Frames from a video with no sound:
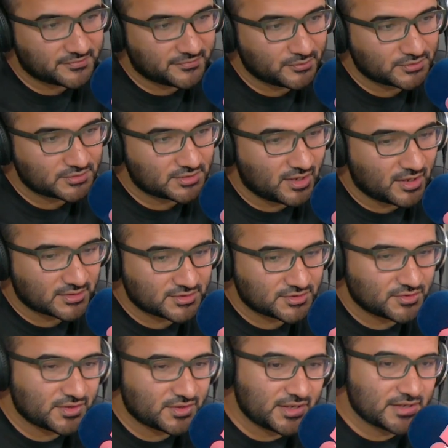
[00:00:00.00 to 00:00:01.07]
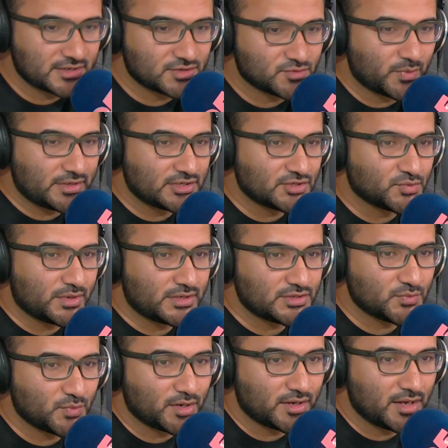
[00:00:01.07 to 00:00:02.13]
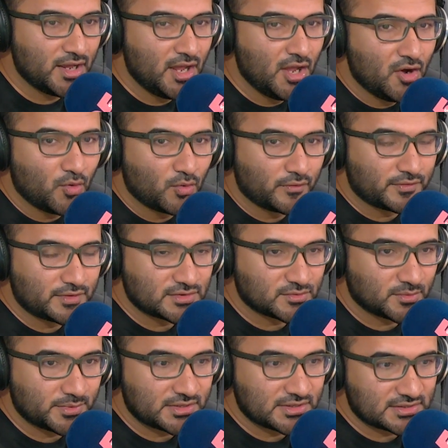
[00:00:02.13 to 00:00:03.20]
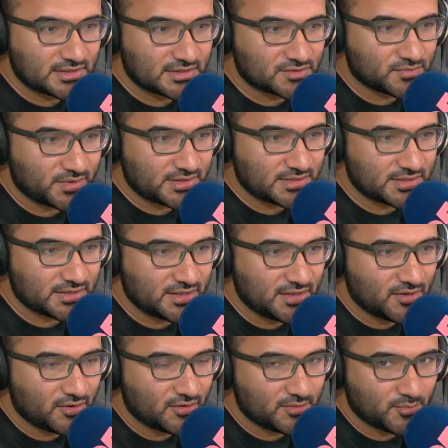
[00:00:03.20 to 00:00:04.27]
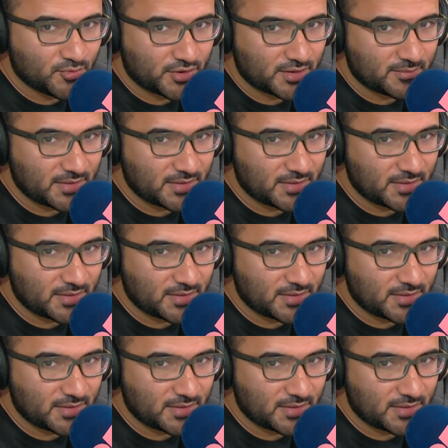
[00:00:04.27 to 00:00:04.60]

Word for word: of all starts to the year 2021. All of this will be discussed right here on the Morning